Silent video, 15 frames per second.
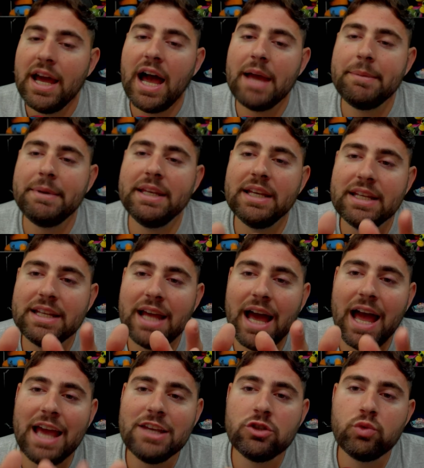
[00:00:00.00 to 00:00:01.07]
I mean,
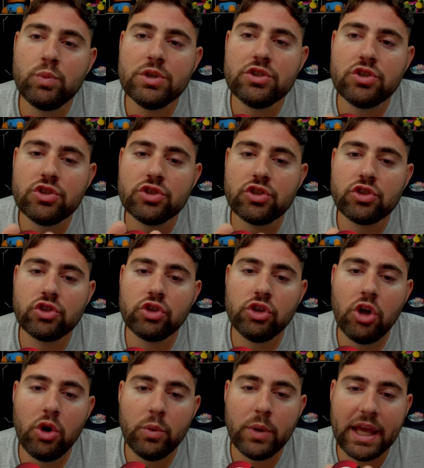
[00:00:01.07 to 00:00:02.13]
Ice Wizard
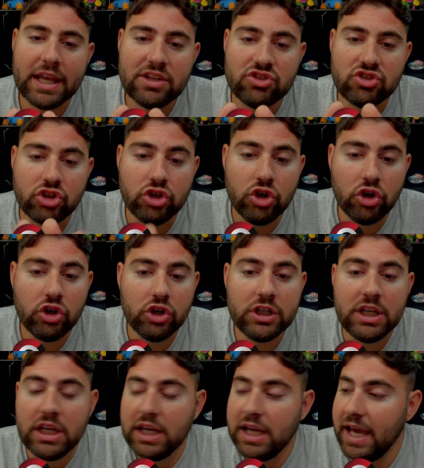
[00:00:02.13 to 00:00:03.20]
slow is
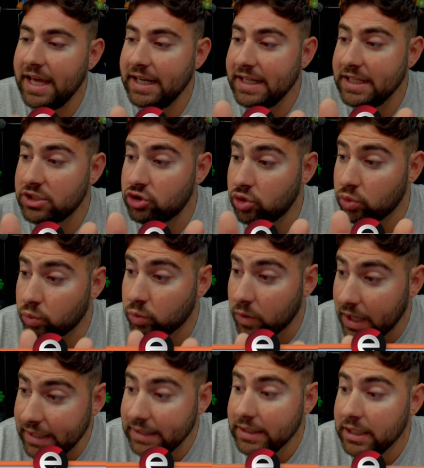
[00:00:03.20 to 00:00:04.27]
good and it's
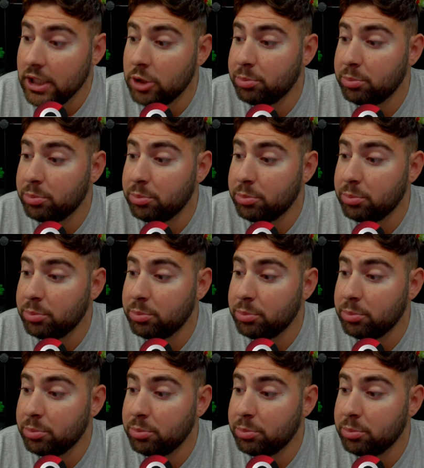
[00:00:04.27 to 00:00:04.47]
great,